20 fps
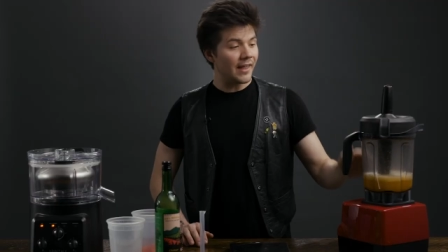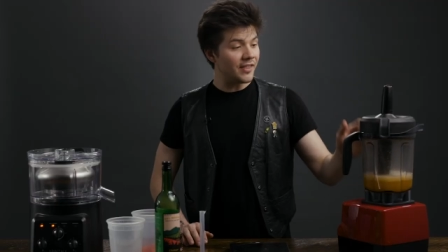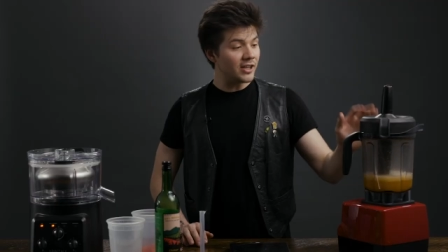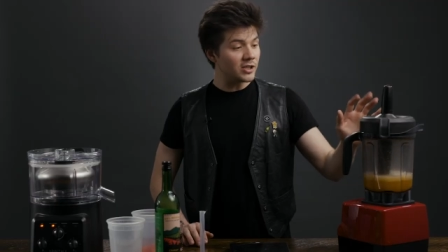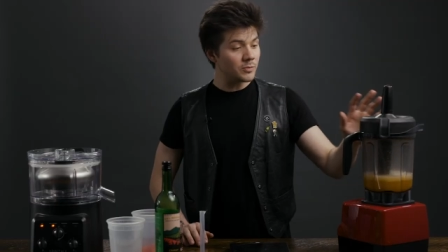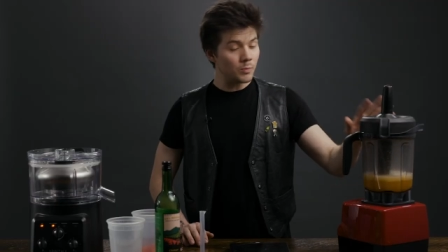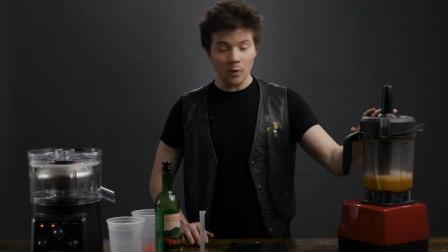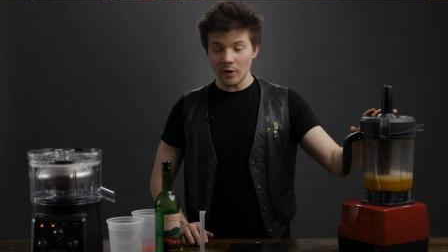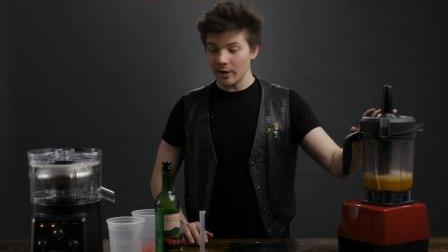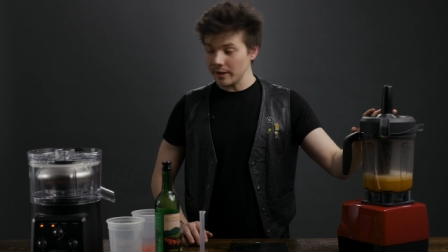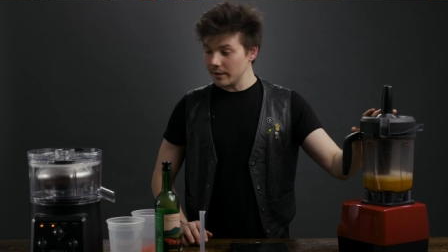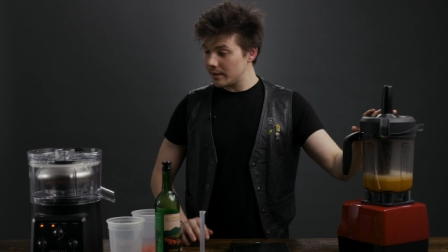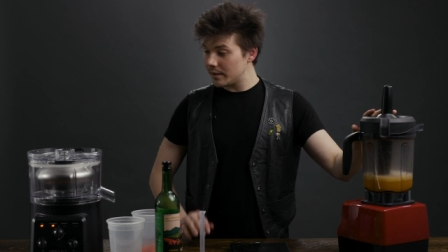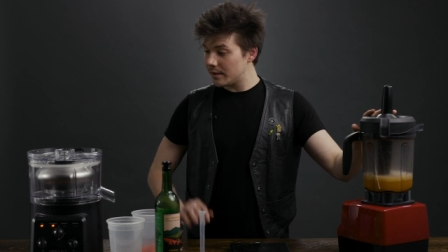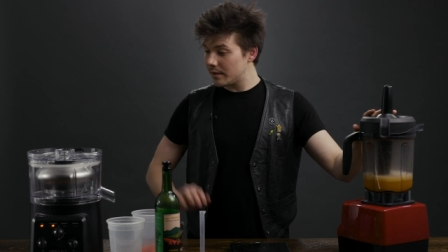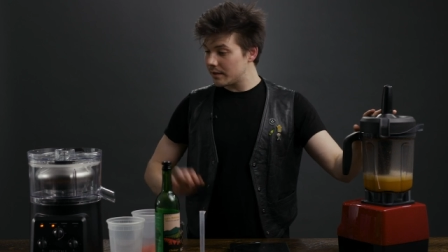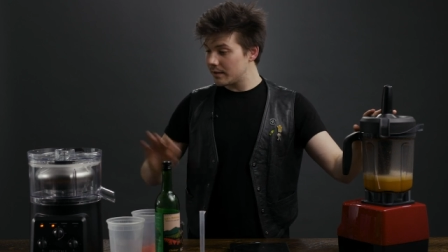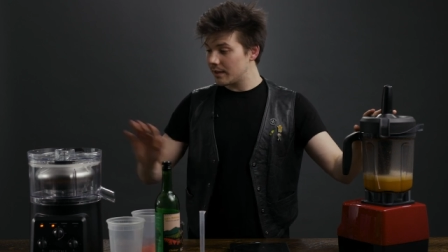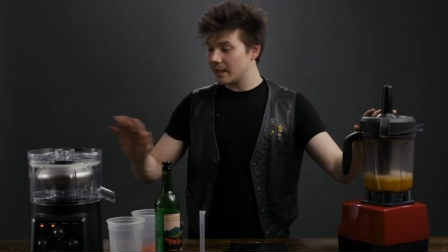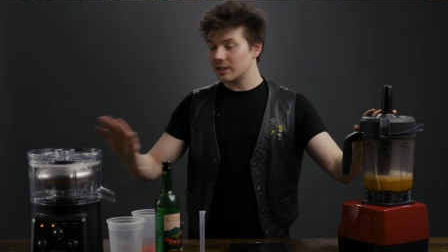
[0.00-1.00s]
At this point,
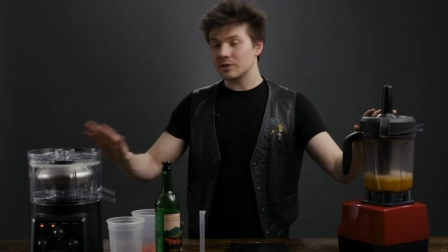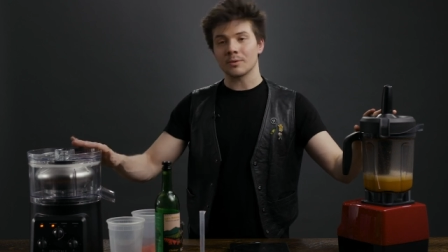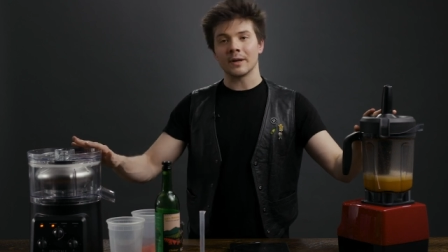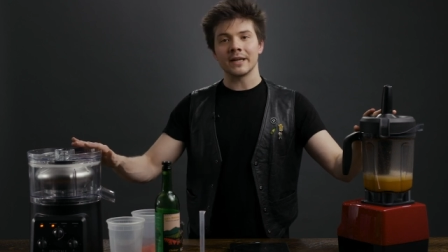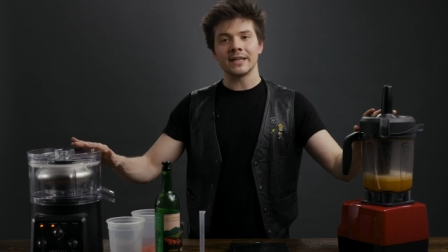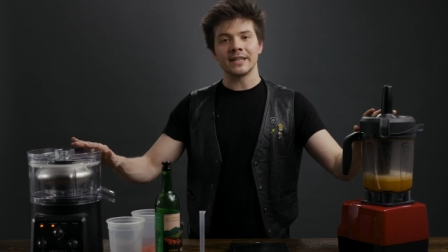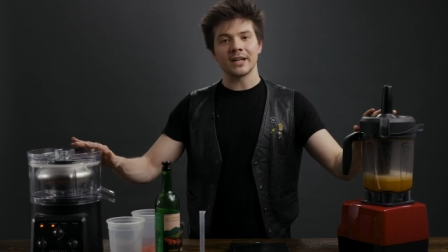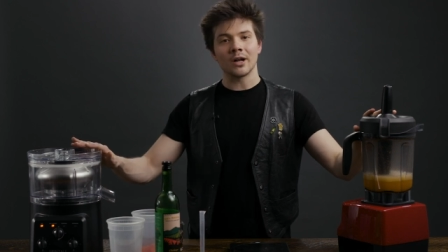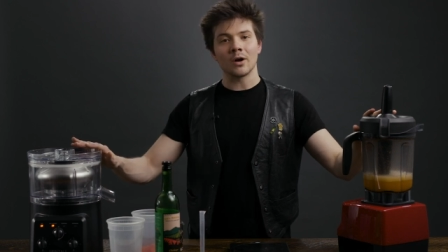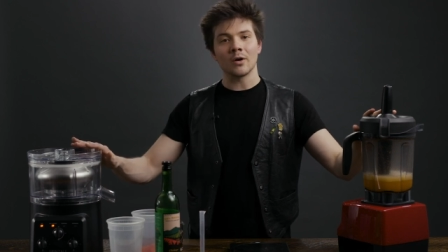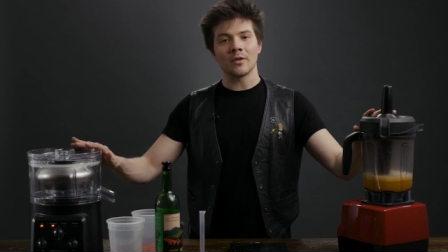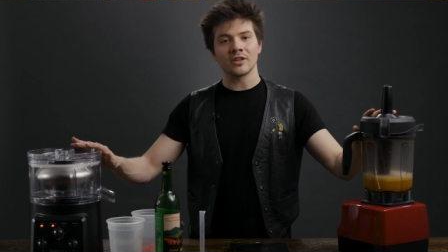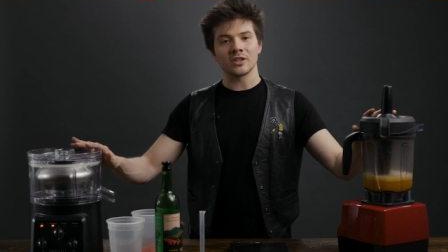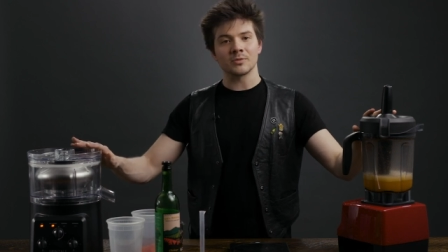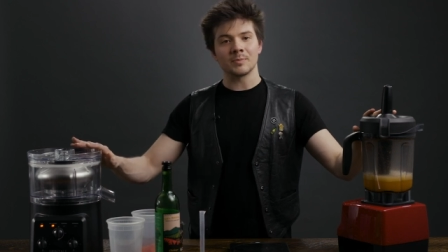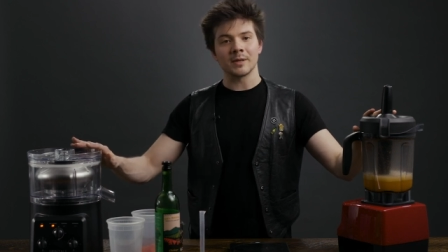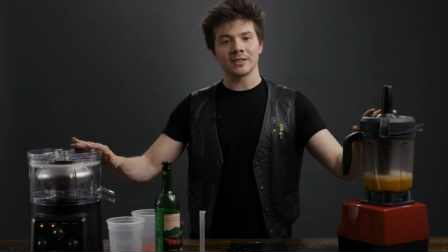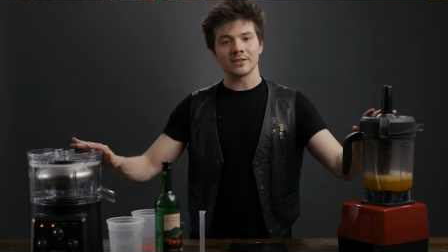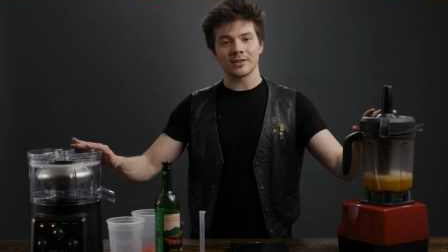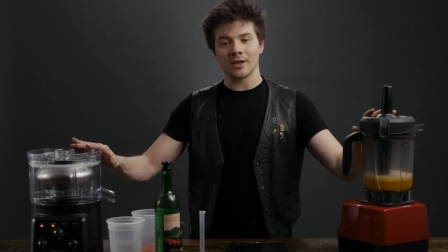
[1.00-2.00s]
it's ready to go in the
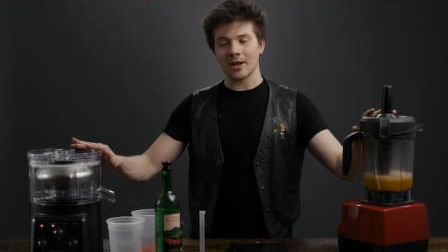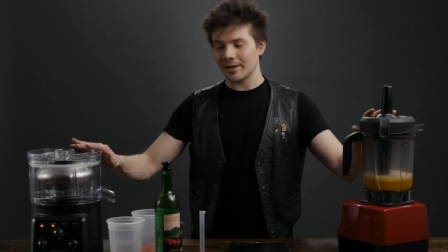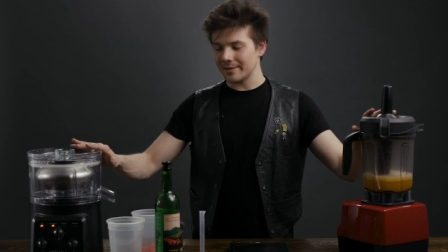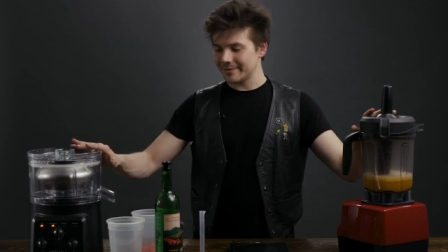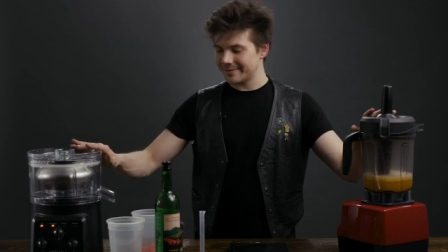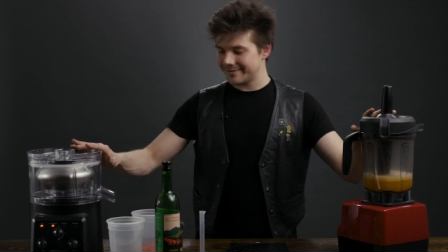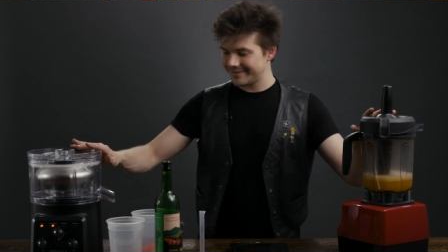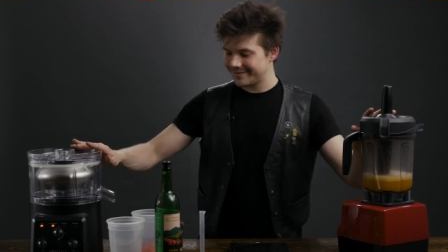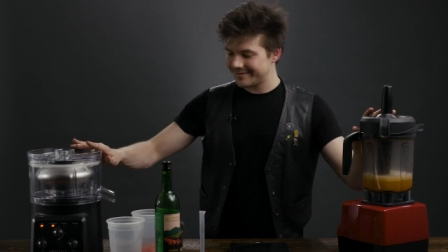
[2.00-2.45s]
Spinzall.